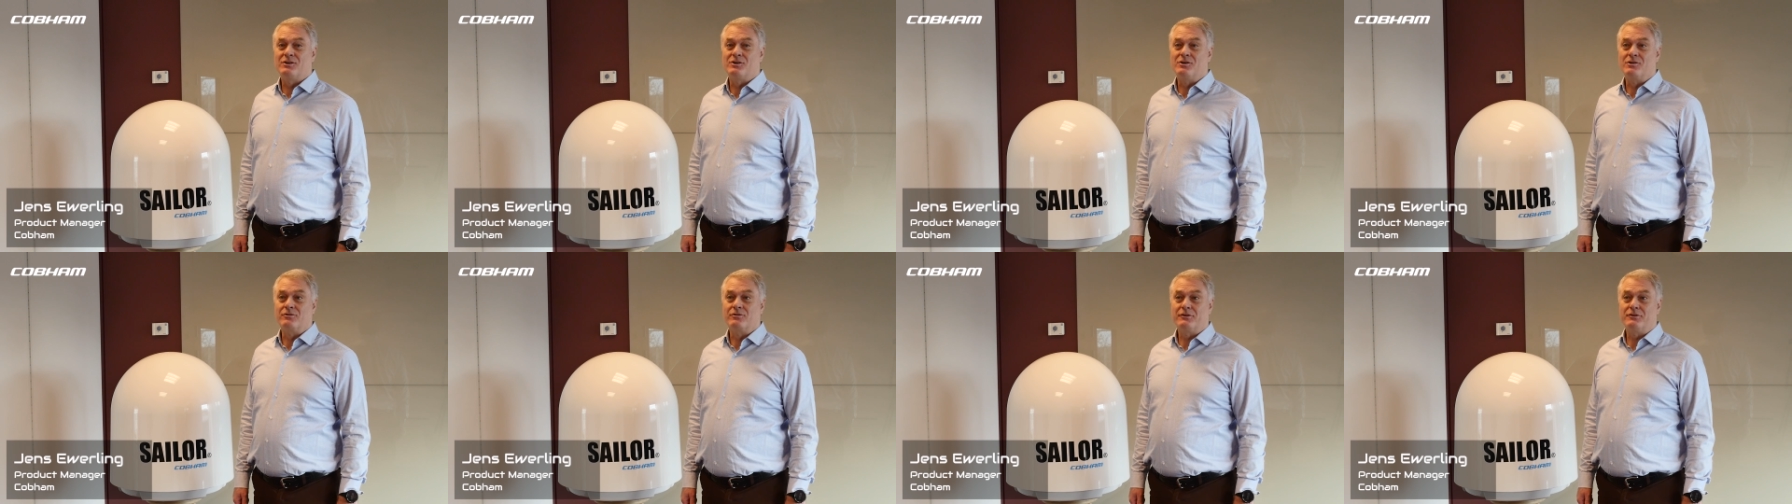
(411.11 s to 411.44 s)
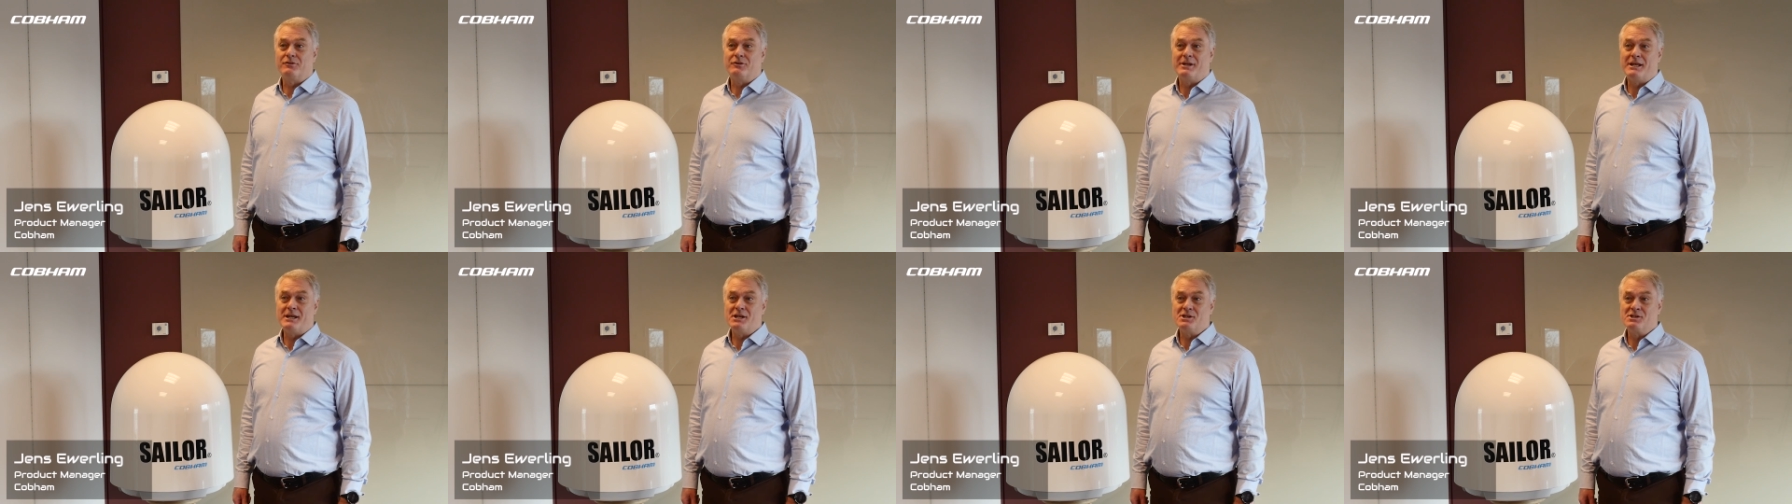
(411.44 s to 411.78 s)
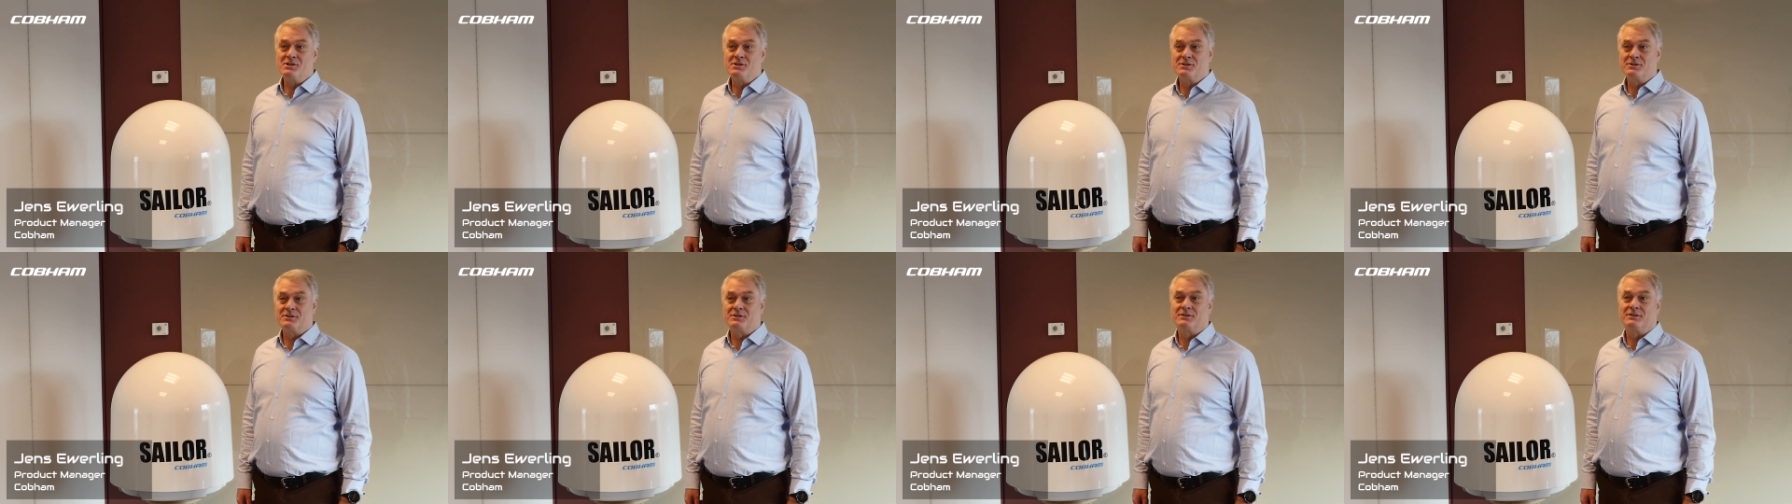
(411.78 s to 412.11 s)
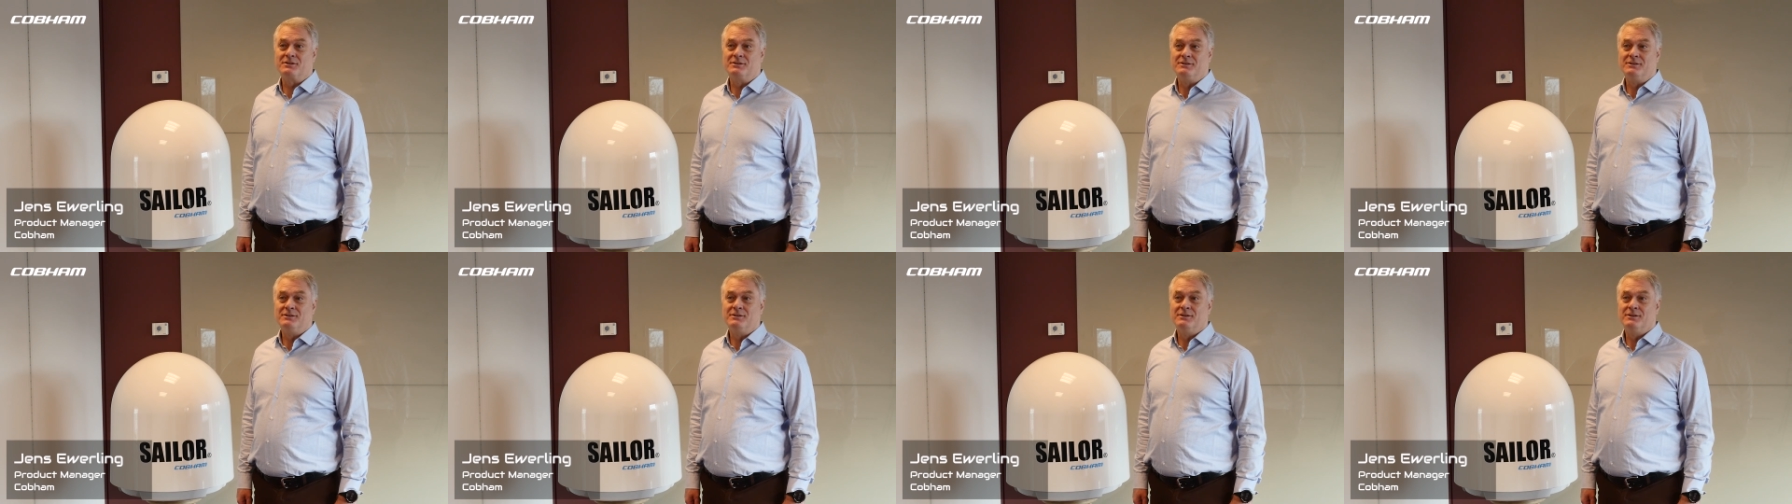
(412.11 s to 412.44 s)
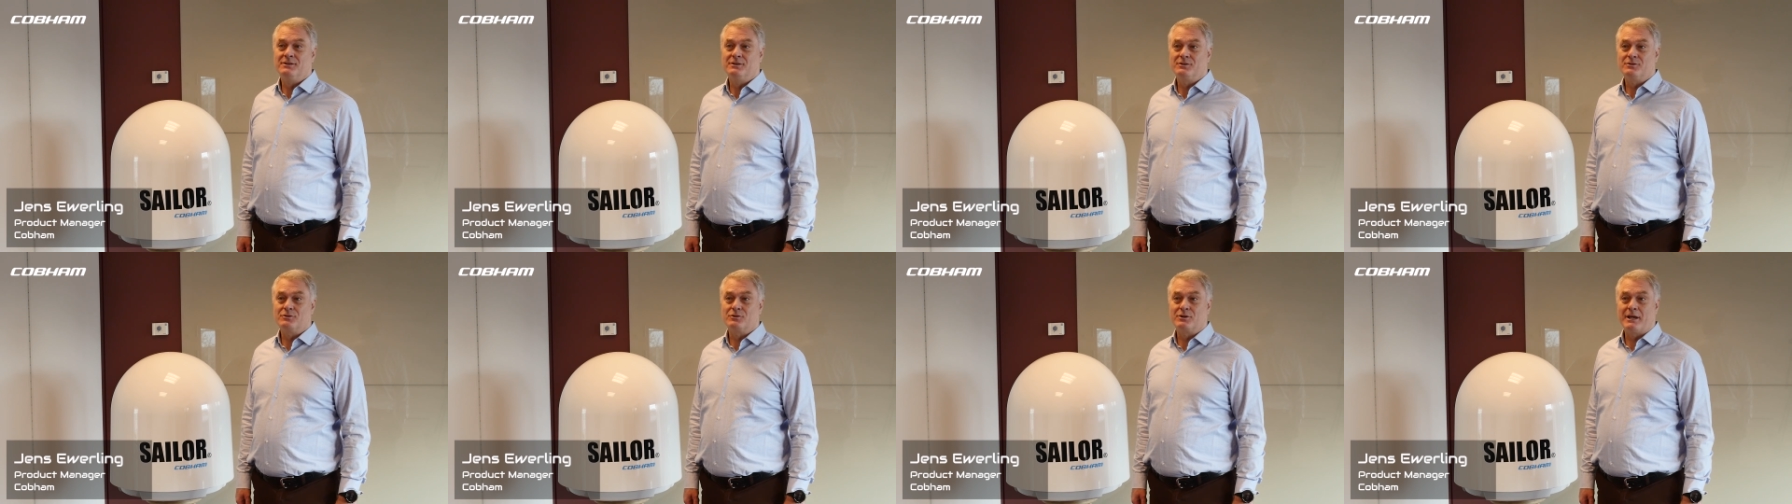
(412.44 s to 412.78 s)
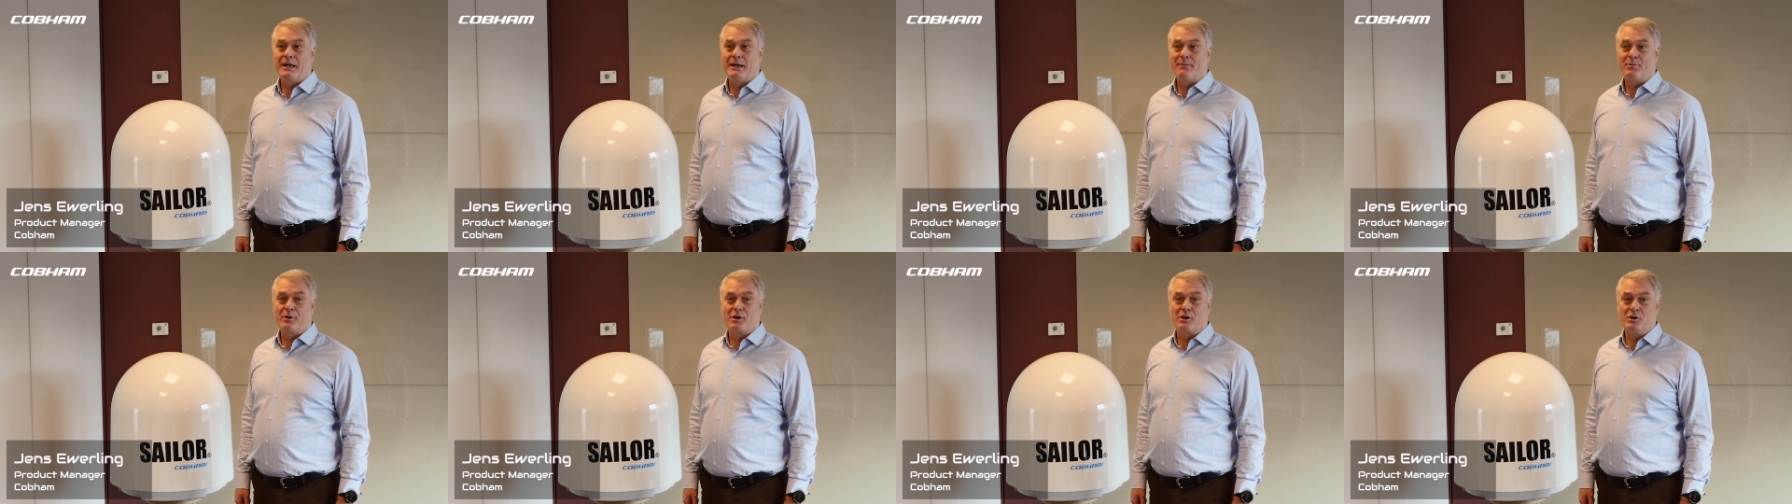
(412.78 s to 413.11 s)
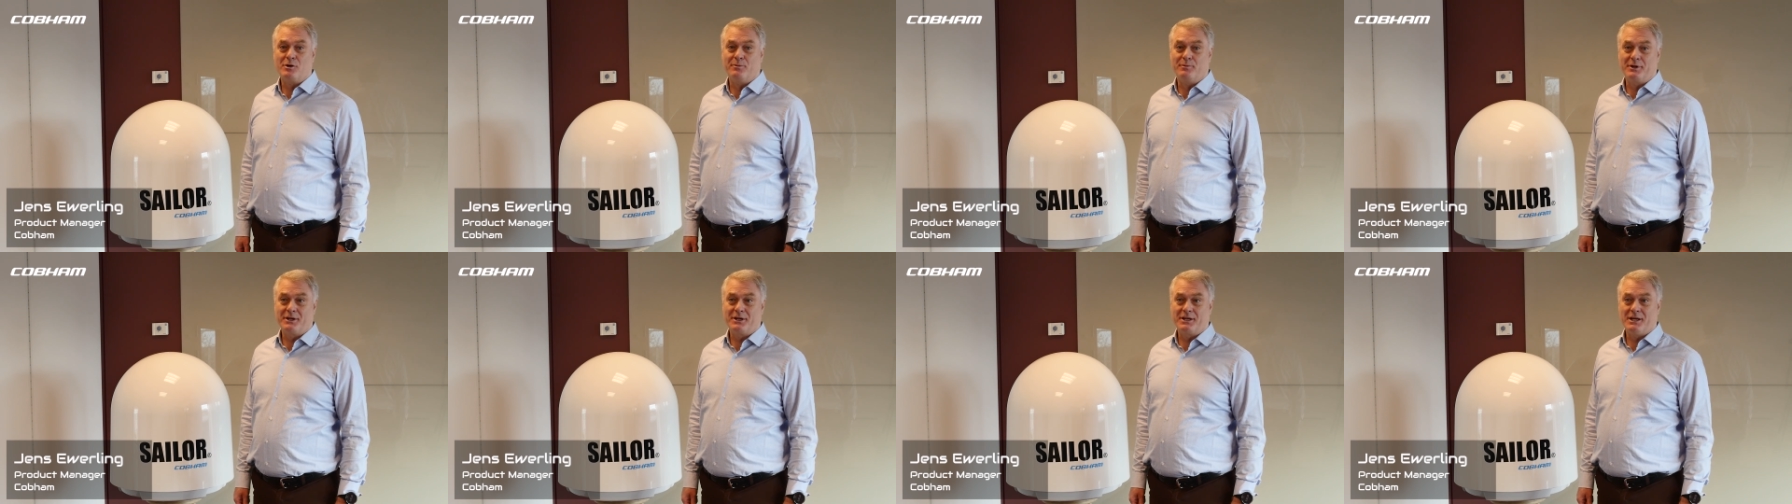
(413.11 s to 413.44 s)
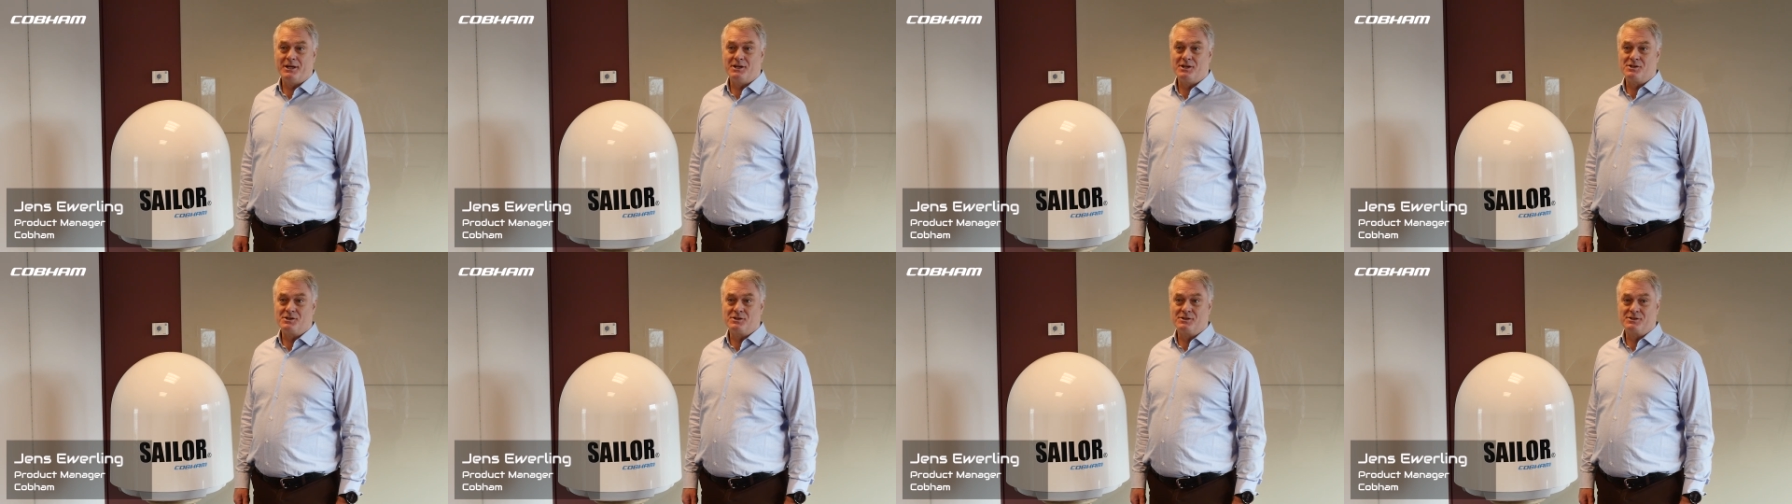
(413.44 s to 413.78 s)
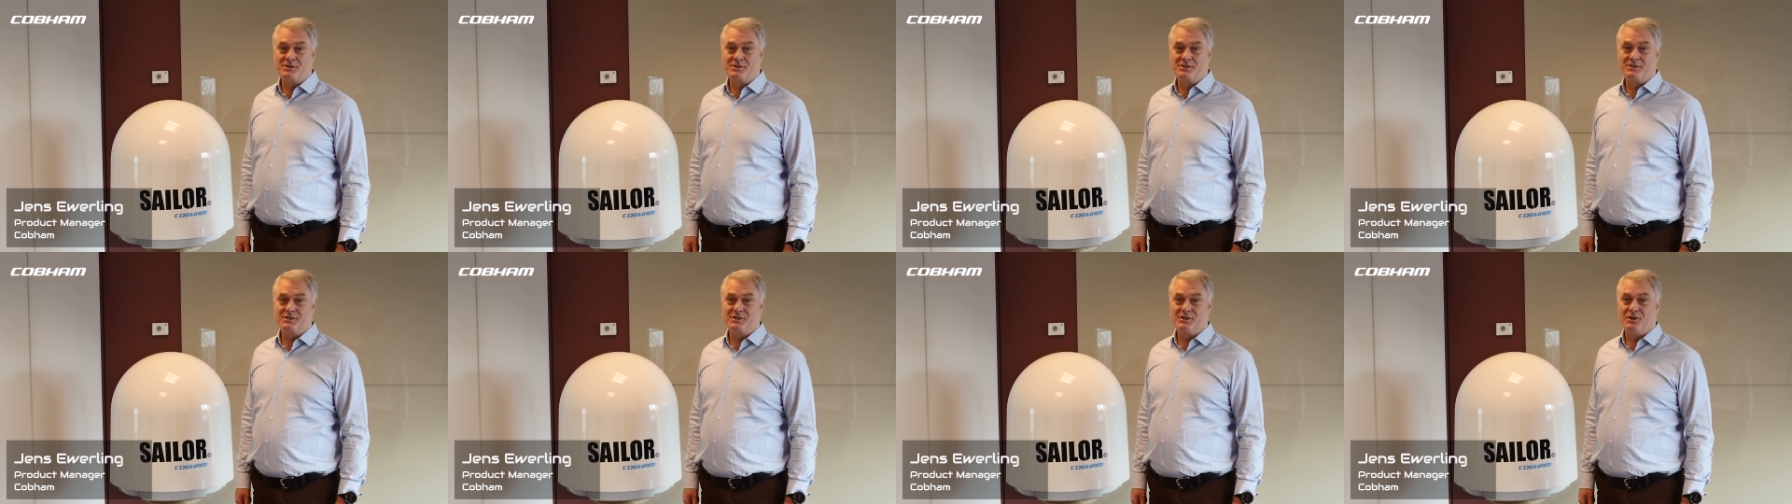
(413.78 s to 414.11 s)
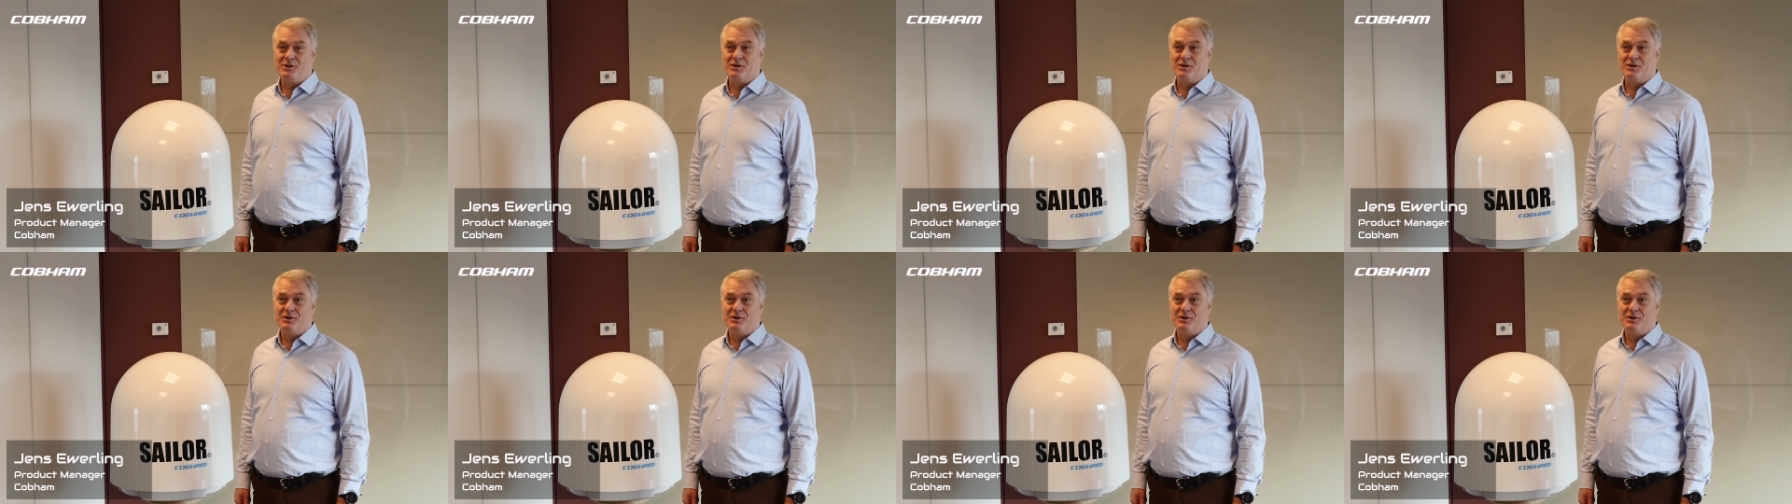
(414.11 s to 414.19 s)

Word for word: Congratulations to Kepler Communications